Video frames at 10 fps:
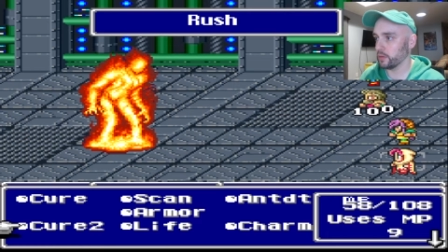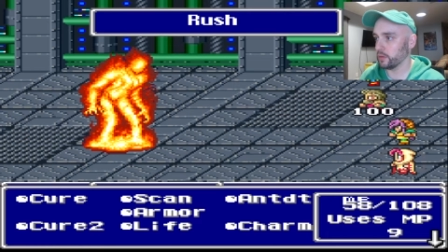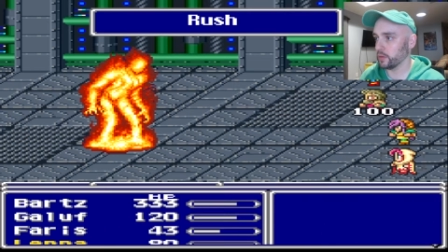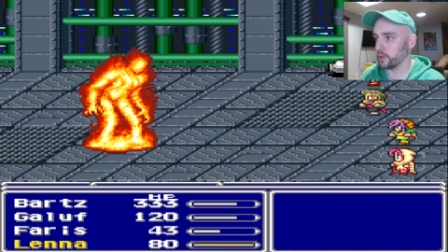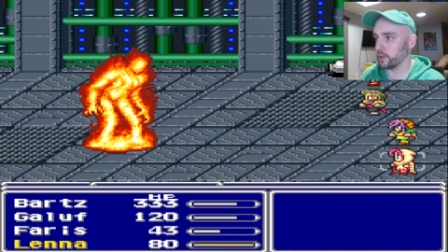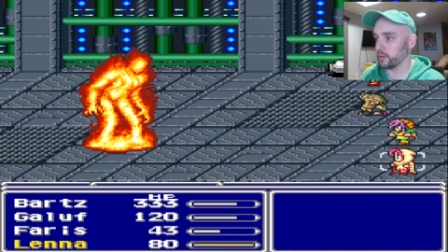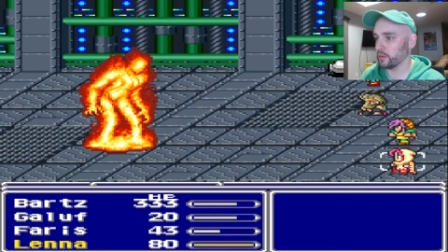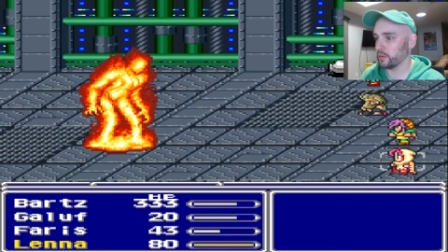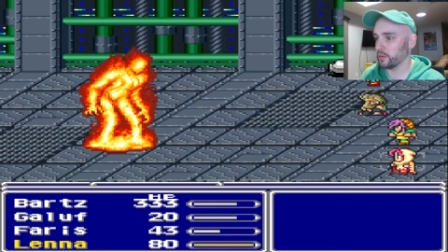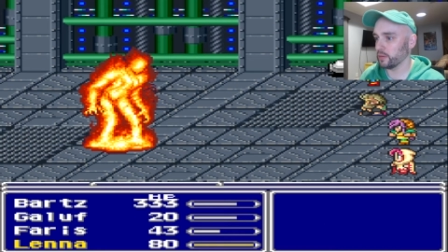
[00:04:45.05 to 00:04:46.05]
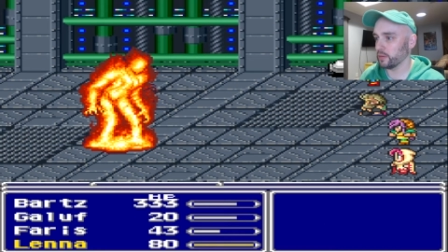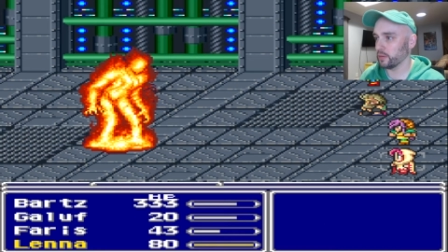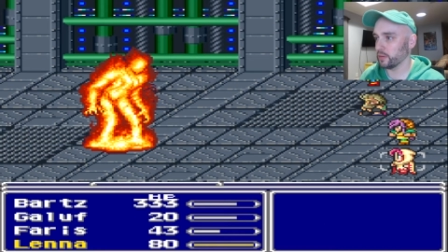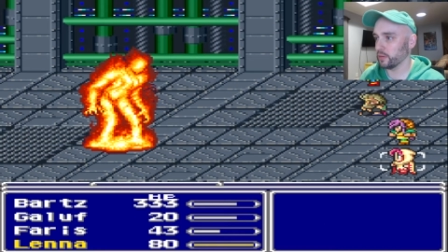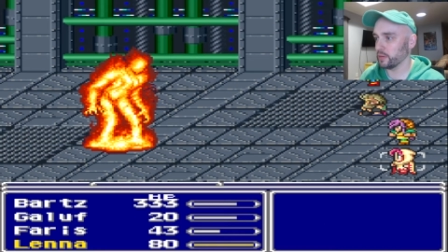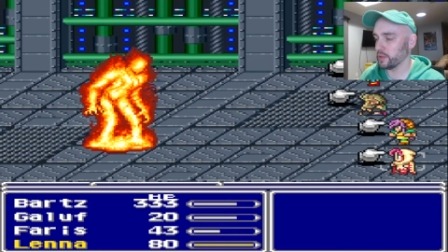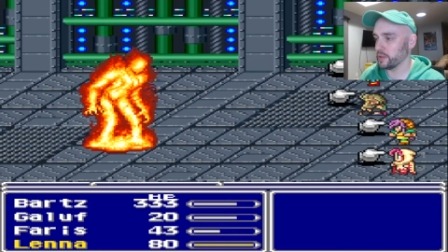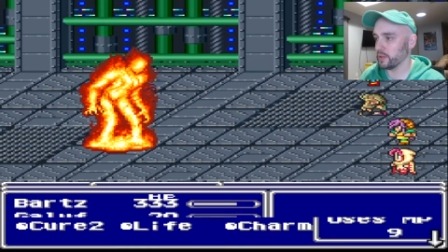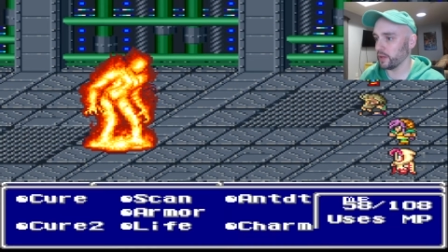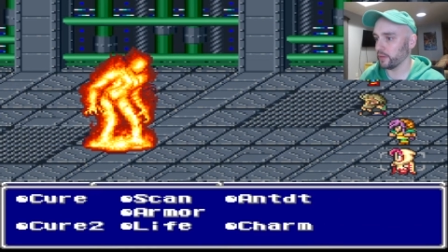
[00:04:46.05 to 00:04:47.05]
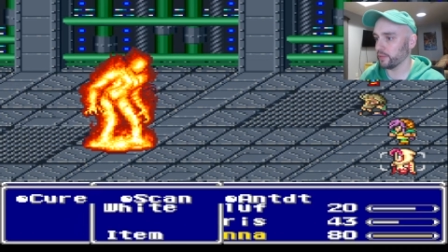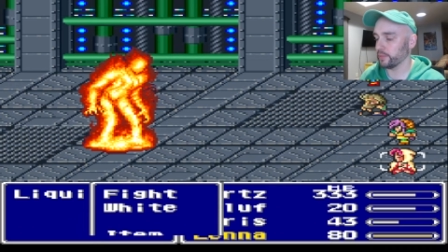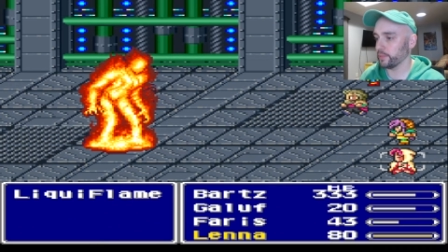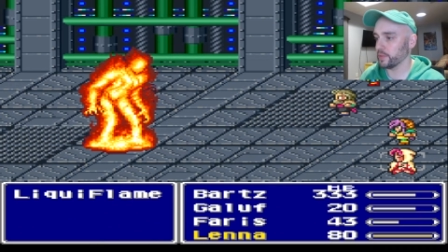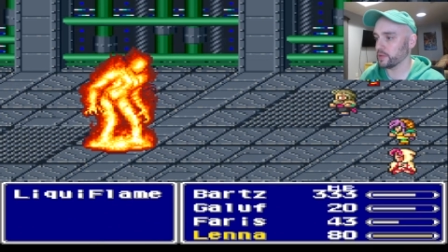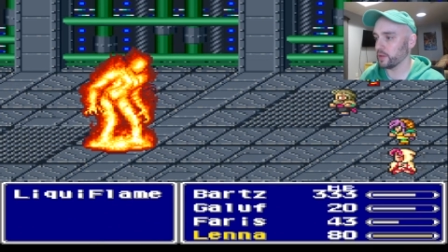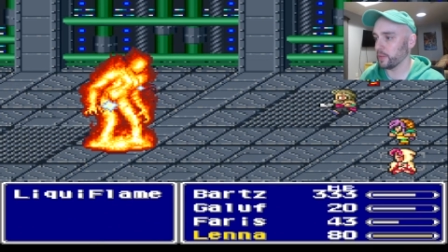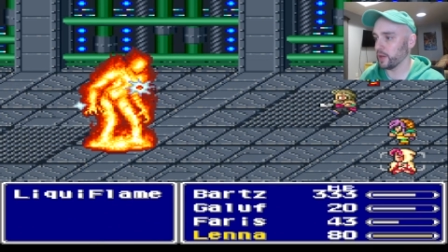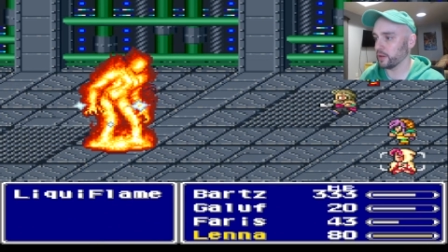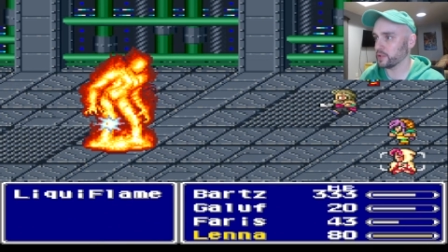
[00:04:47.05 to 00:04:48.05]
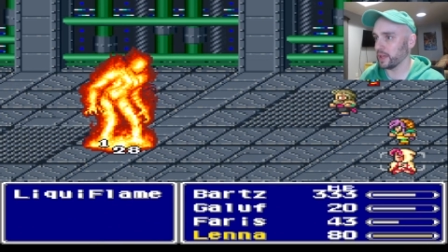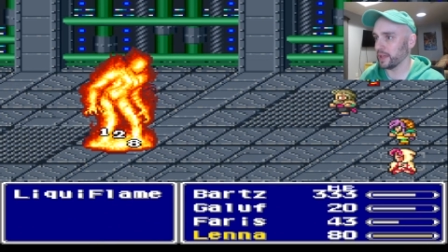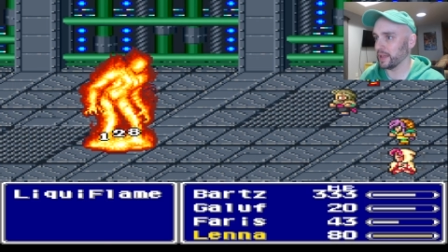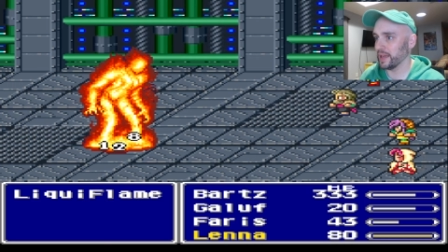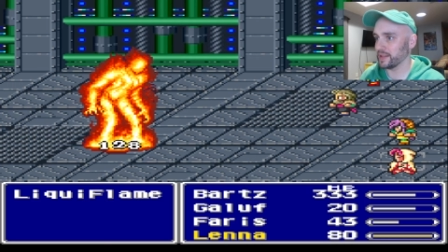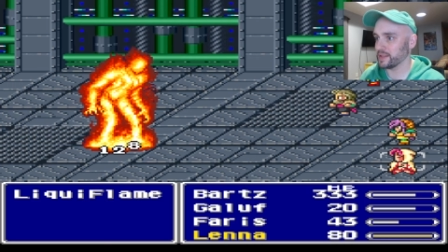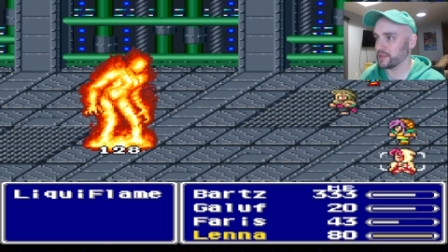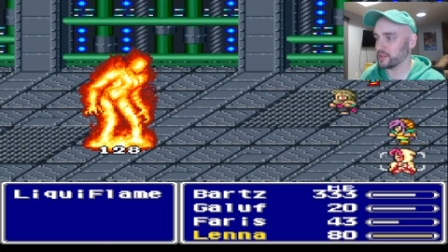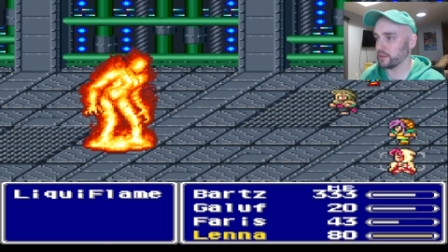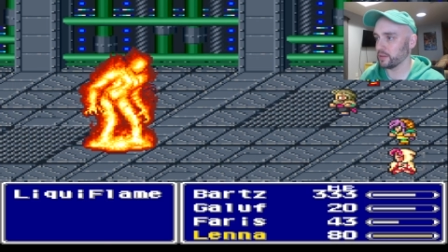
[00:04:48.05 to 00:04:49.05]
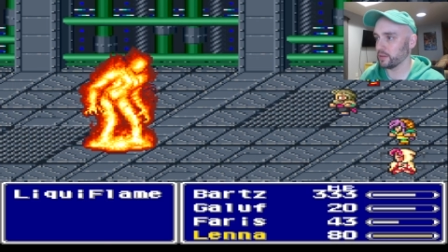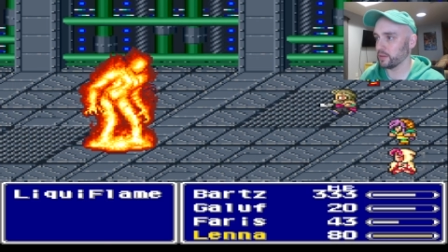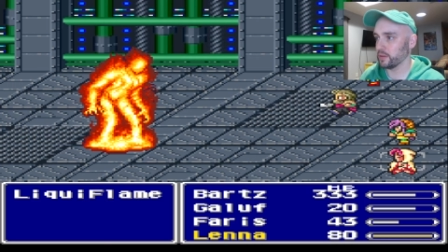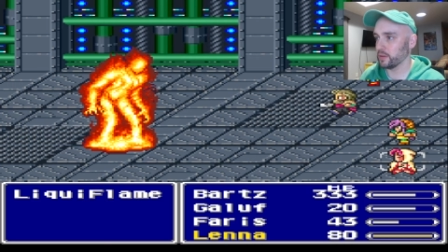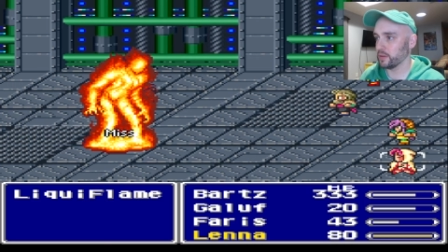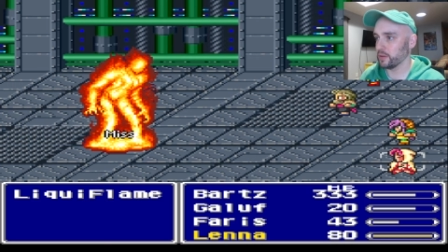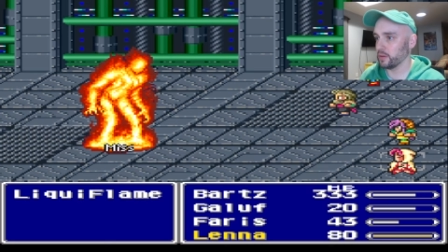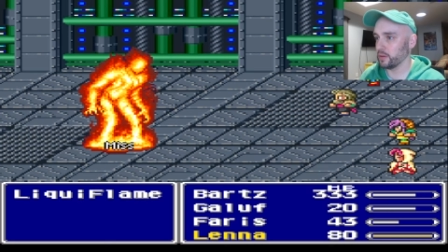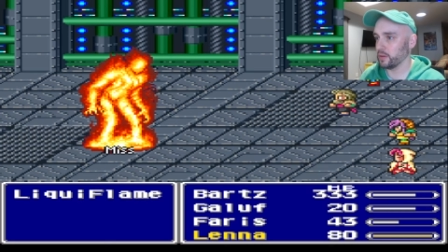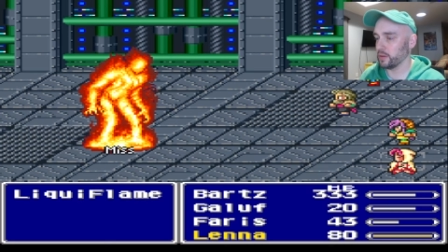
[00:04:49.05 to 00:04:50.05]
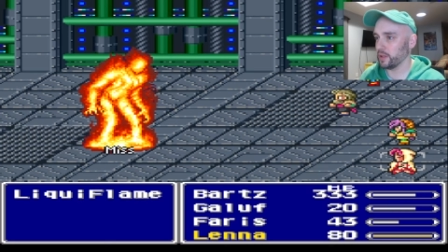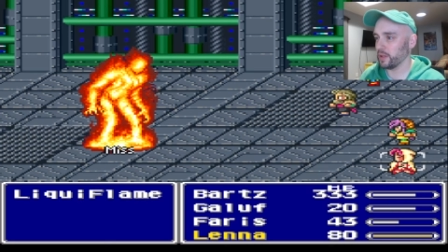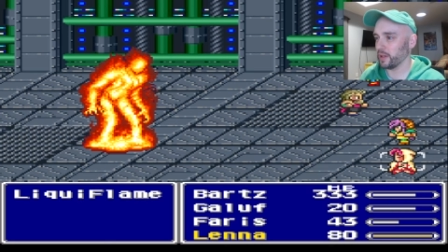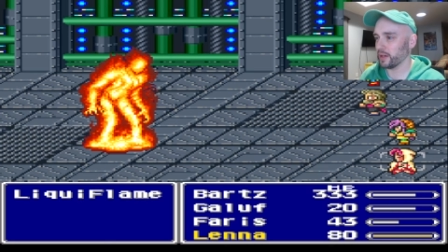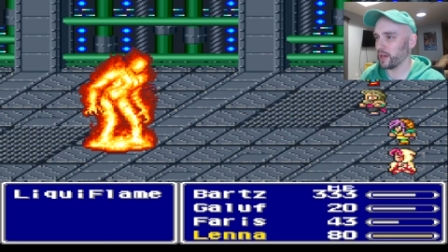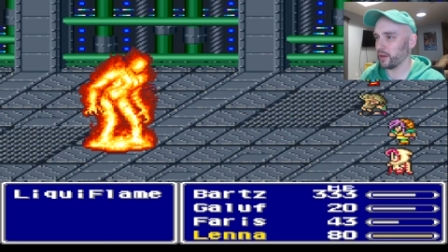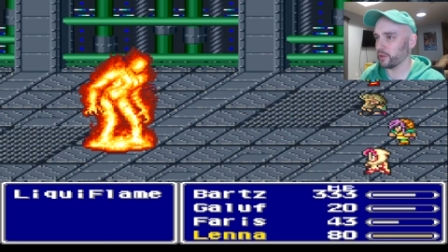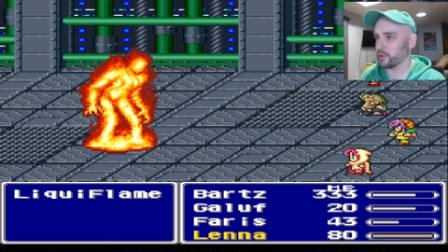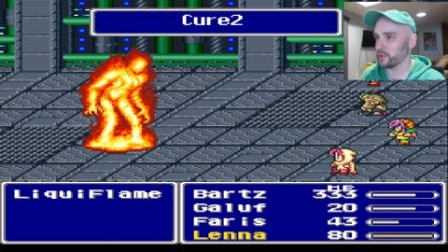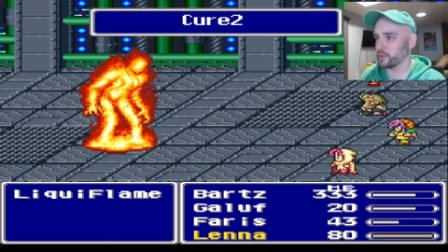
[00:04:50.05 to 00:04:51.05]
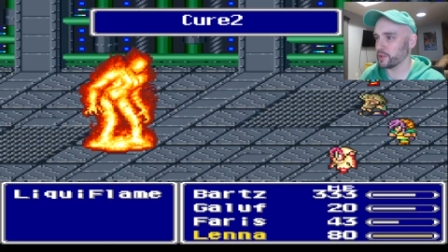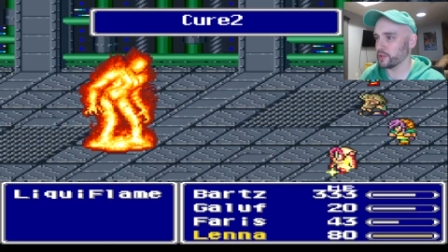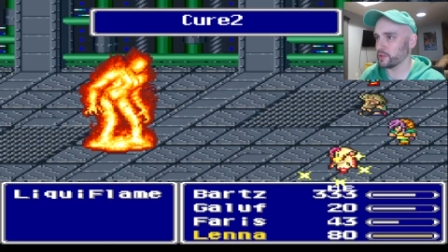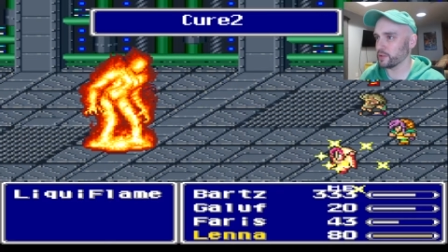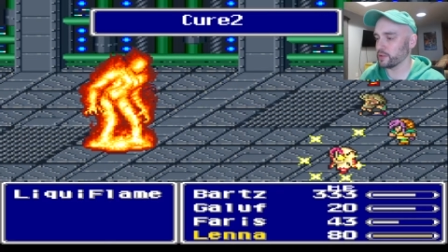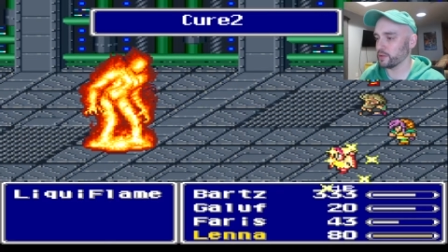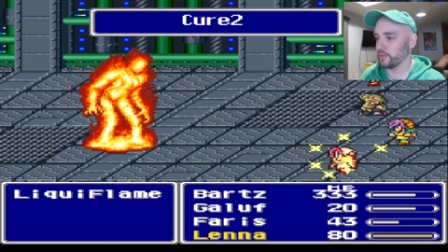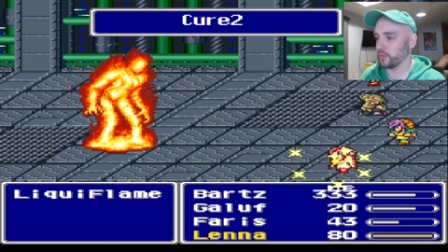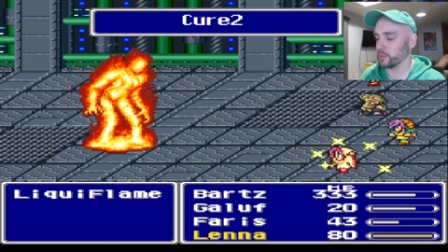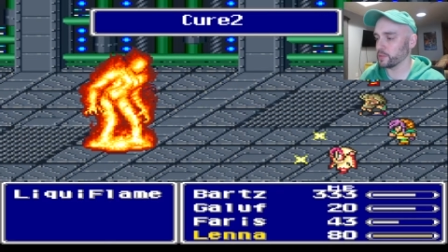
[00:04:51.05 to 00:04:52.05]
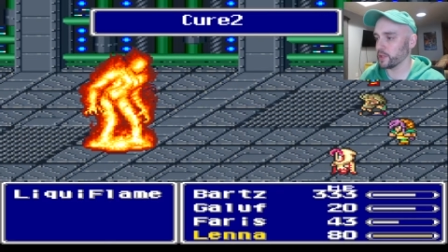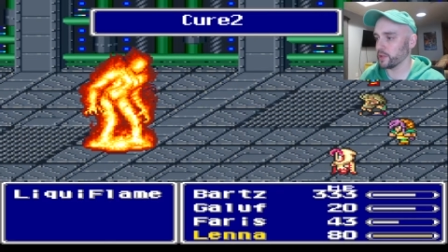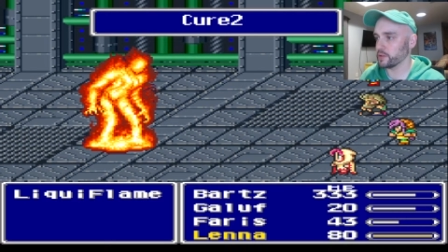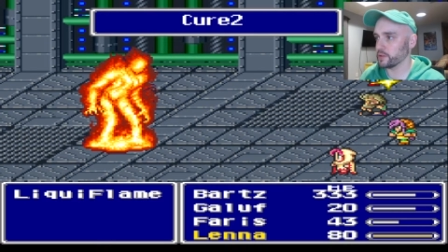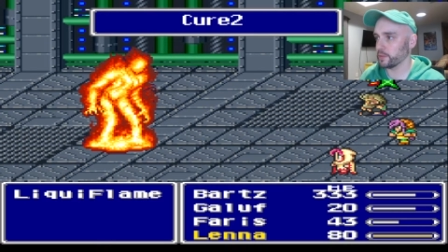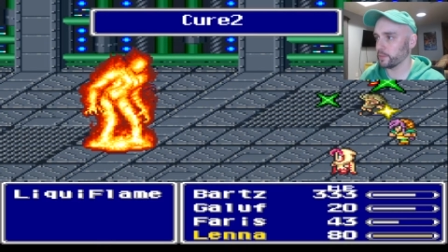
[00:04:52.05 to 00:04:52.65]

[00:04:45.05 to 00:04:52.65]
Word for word: Okay. He's alive. That's all that matters, I guess. Okay, he got countered, so he shouldn't form change.